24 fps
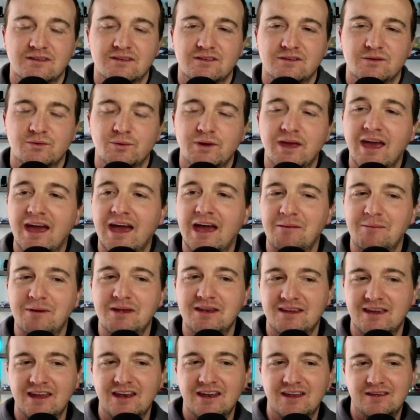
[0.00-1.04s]
Well, yeah, I
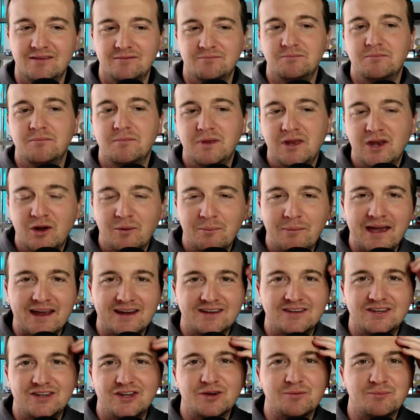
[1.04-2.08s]
mean, kind of, back
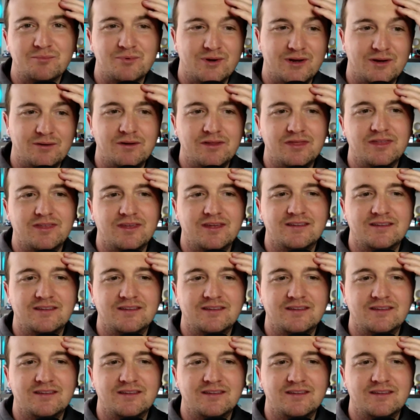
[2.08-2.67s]
to your point with,